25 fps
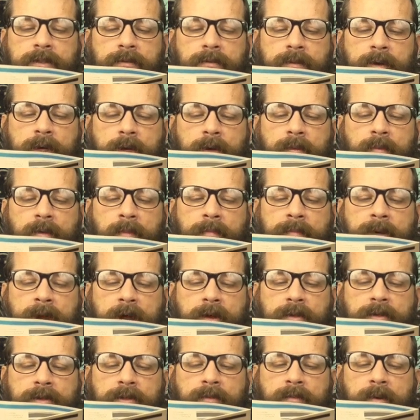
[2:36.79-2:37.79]
three will
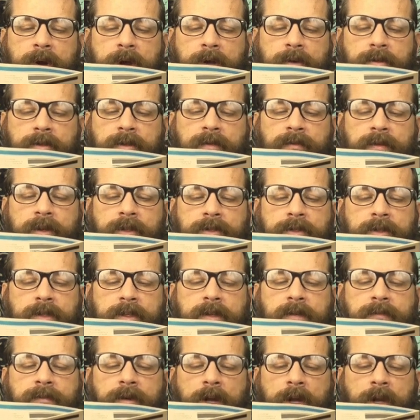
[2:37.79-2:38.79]
bounce around to
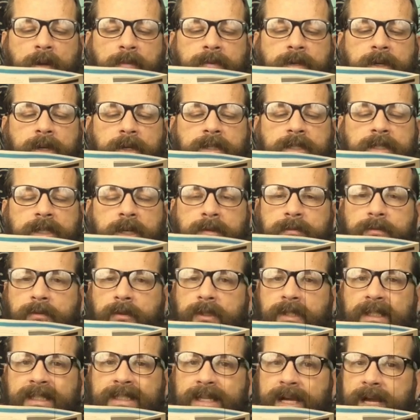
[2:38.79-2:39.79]
eventually develop
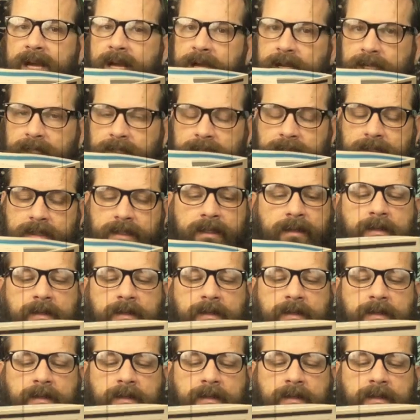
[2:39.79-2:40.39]
conceptual designs,